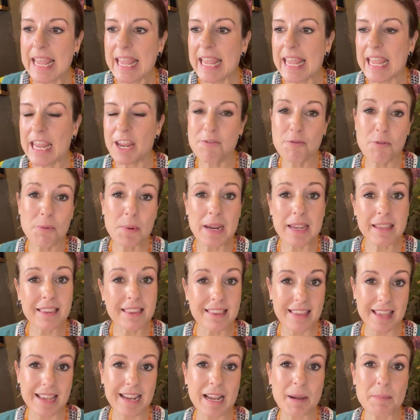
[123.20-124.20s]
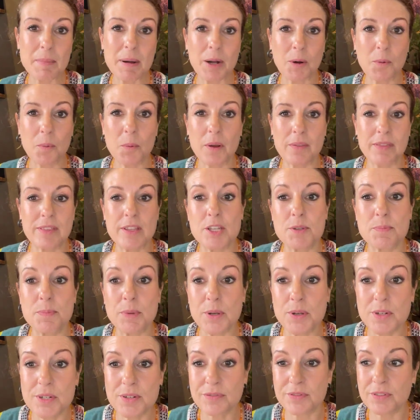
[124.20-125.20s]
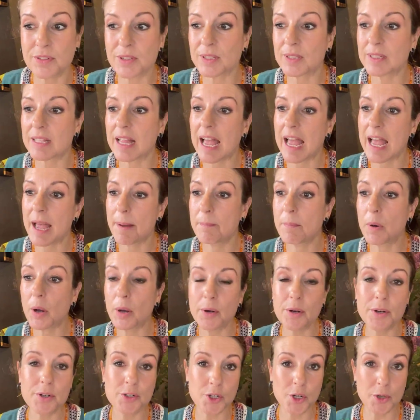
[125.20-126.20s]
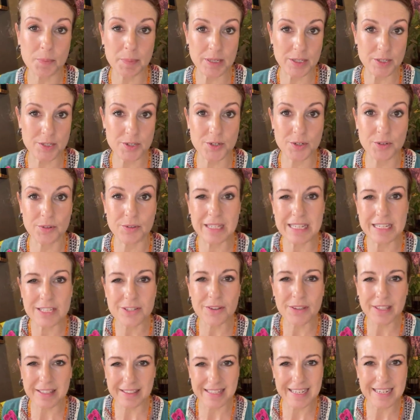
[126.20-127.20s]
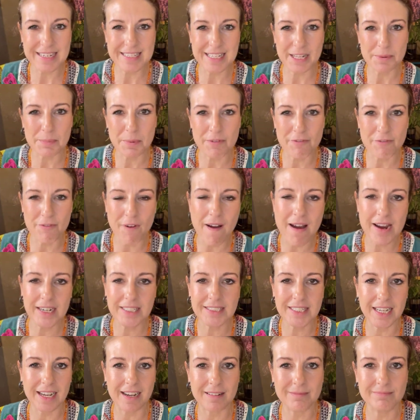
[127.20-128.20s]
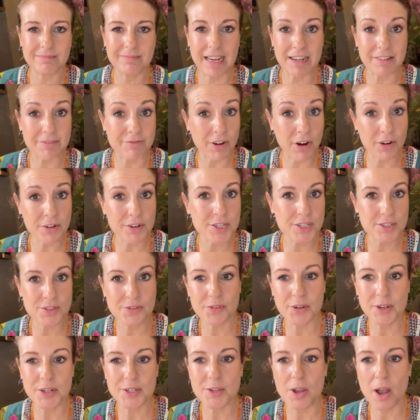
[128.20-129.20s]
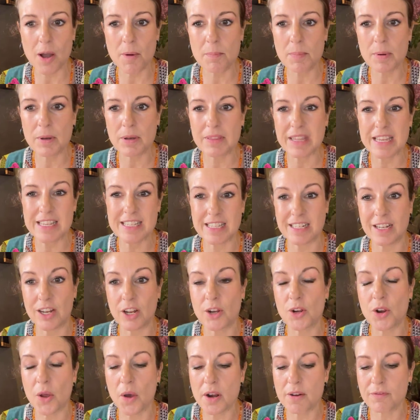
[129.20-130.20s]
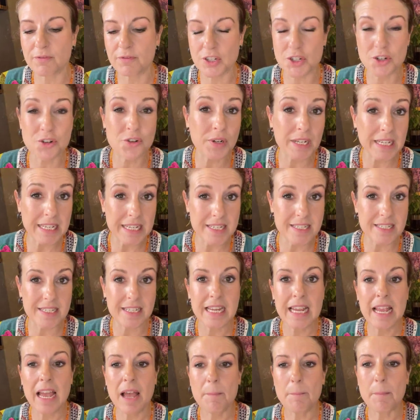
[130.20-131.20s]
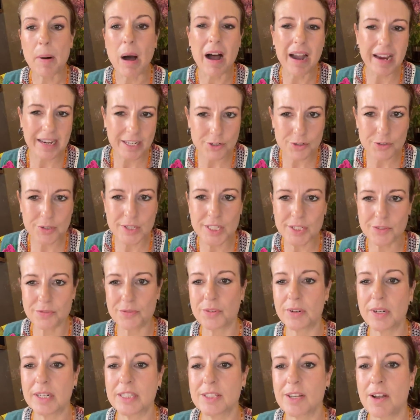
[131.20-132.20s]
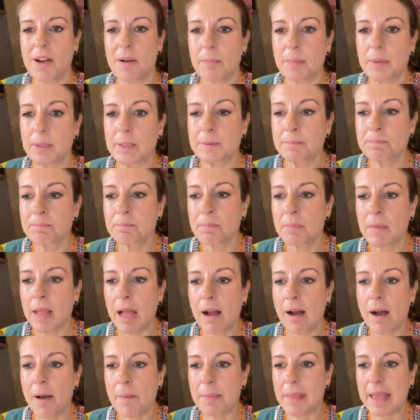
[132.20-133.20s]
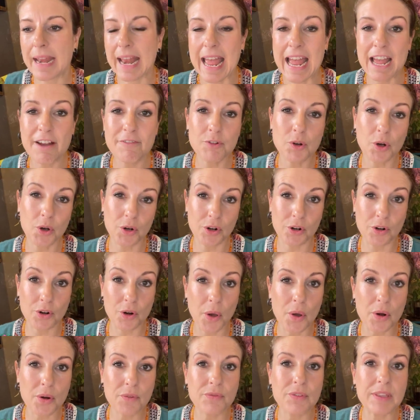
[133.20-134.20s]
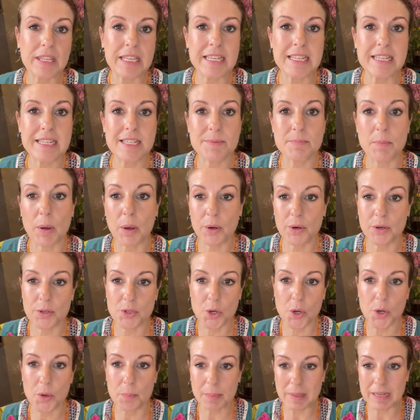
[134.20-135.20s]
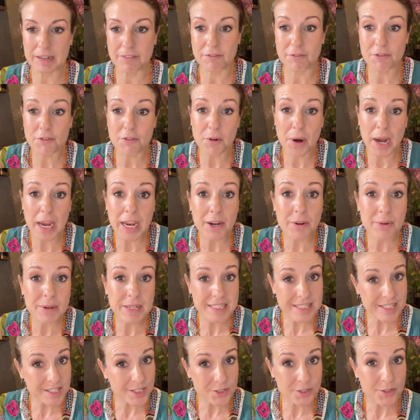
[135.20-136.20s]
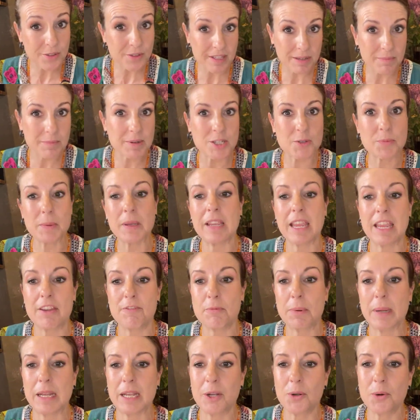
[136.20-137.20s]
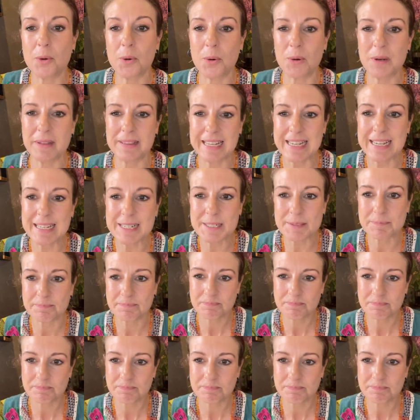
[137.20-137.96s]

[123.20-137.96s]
If we think about what these beautiful monoterpenes do, these are the things that we find in forests, for example. There's a lot of trees, pine trees, for example, that have got a lot of these monoterpene fragrances to them, if we can call it that.